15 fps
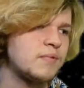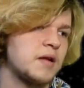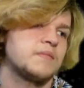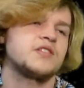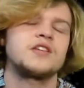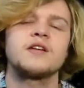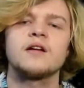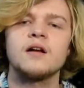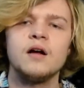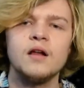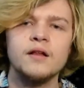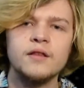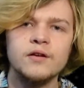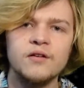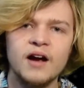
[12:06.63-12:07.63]
but I'm just going to call
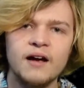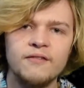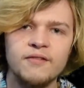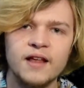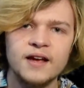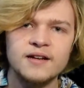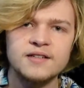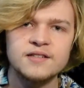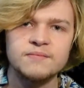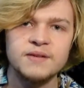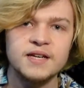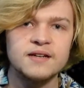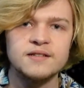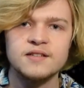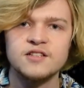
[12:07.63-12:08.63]
it the Graflex,
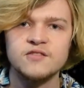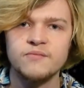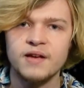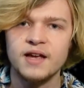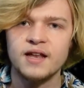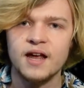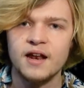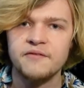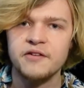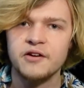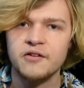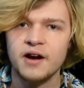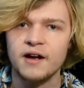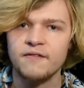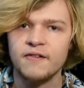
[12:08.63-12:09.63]
because it's made out of a
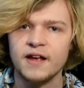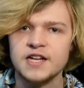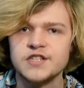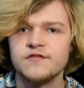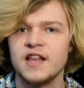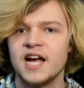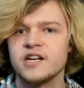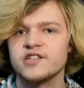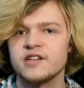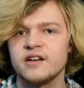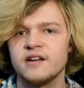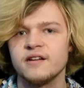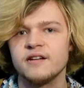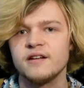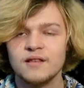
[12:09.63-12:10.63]
Graflex flash
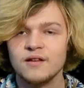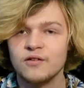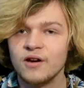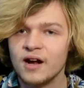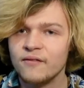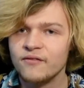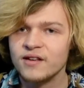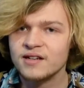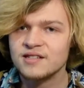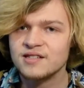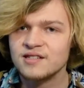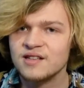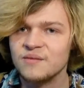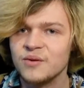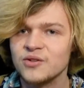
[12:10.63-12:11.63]
gun. The Graflex
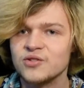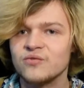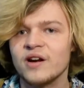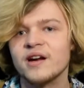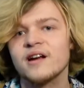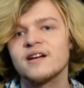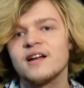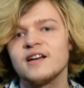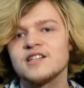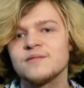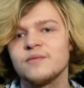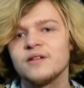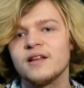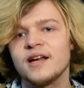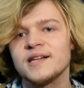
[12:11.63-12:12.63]
is the most
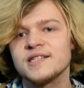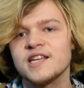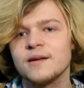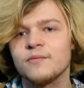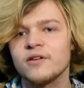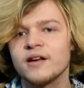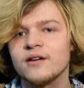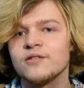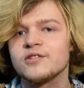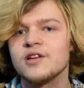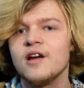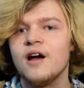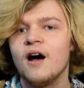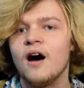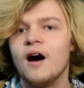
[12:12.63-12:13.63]
recognizable lightsaber hilt
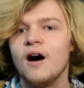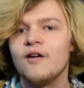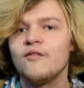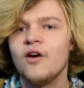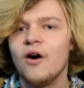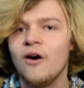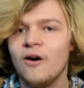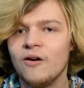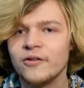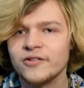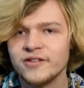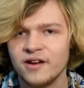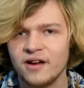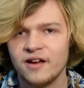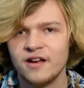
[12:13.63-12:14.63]
of all
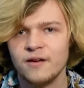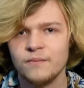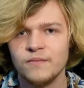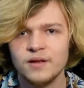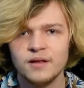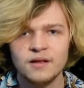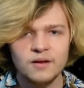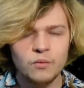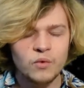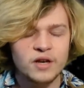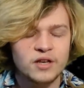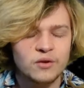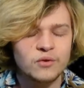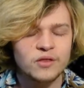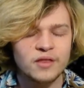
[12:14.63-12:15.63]
time.
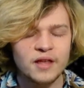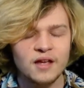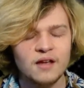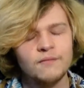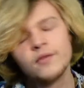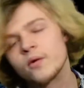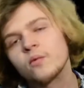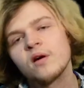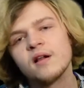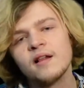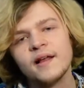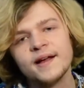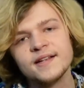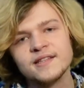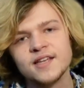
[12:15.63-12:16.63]
When you think of the word
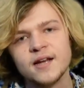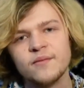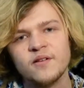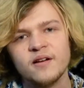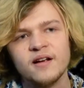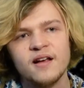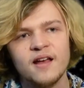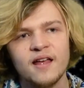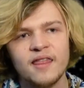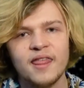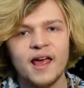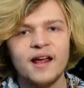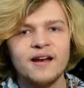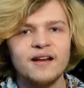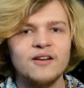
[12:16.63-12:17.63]
lightsaber,
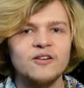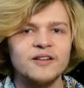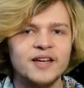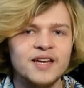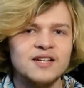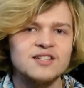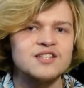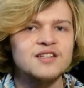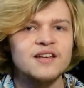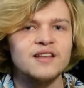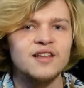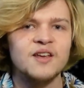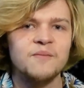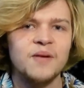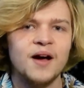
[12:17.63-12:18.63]
that hilt
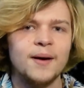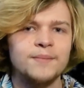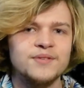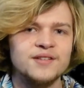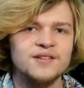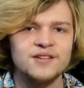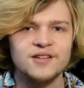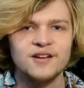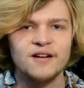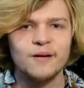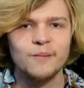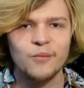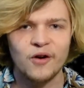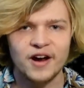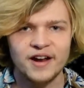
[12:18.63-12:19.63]
instantly pops into your
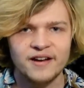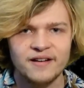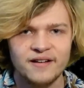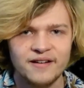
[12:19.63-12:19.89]
brain.